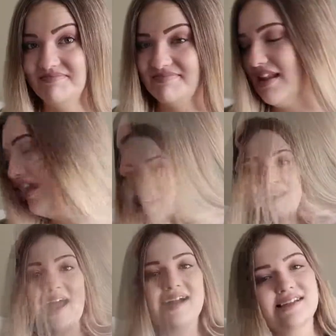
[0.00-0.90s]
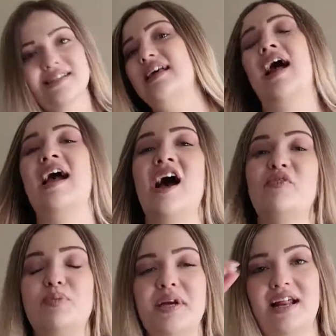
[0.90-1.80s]
So next that I
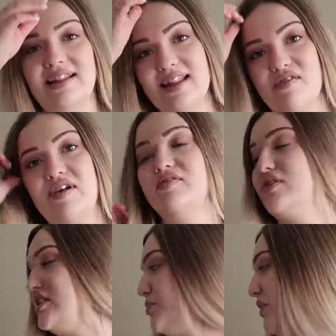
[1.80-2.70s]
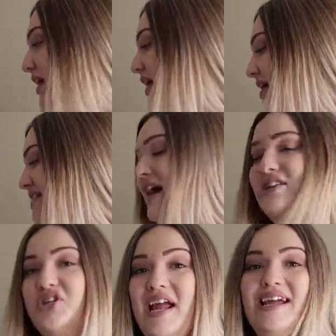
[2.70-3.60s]
have been loving for spring is I
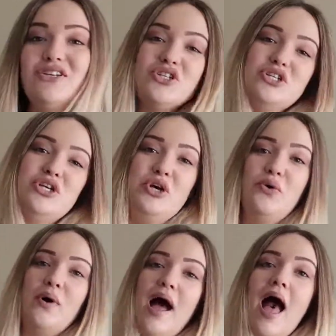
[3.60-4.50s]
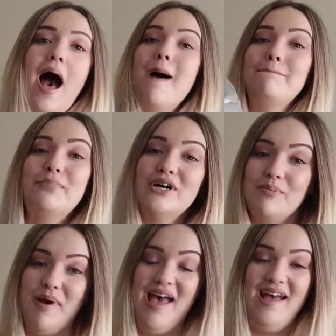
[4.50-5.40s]
changed to a
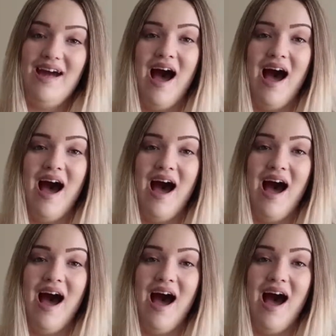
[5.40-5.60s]
book bag.